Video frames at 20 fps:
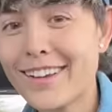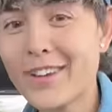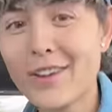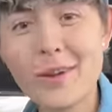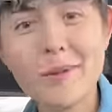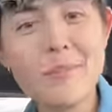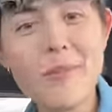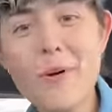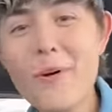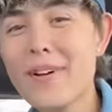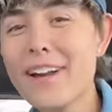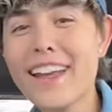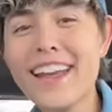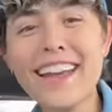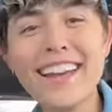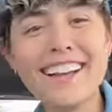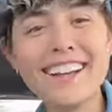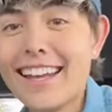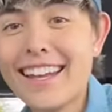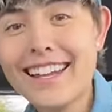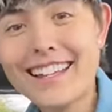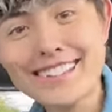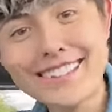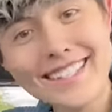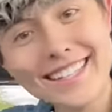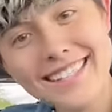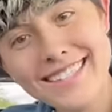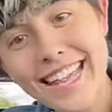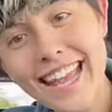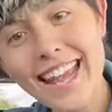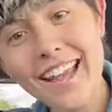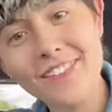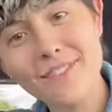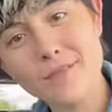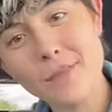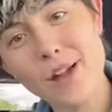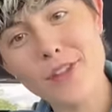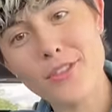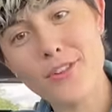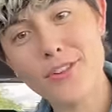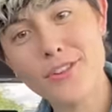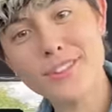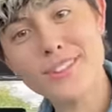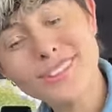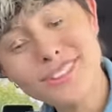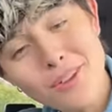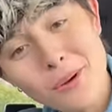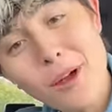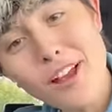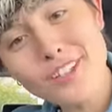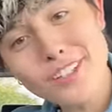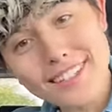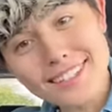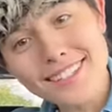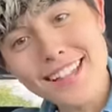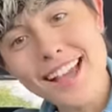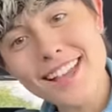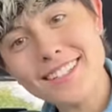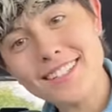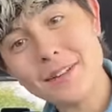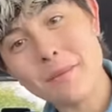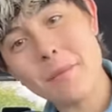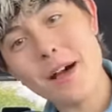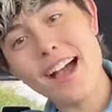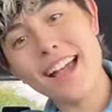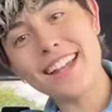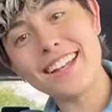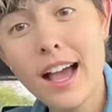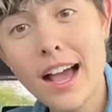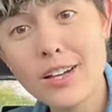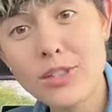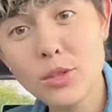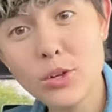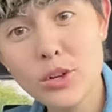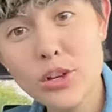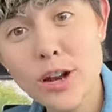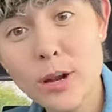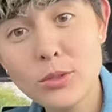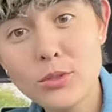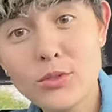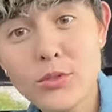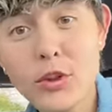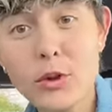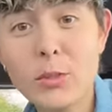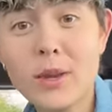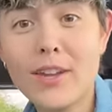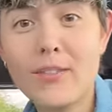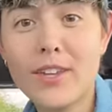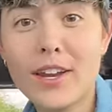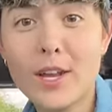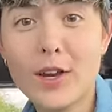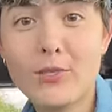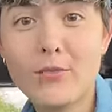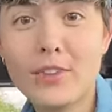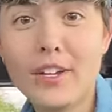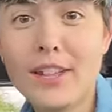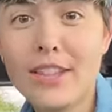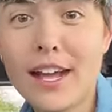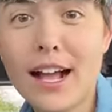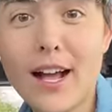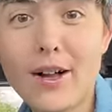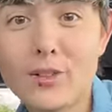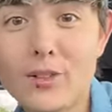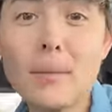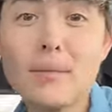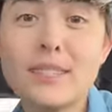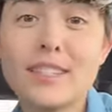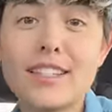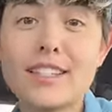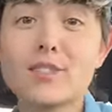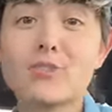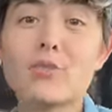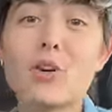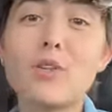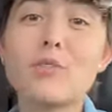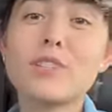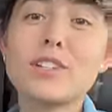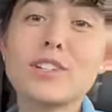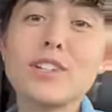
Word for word: Good morning! It is the day of mothers, so I just lied to mine. I told her I was filming a video in front of the house, but then drove to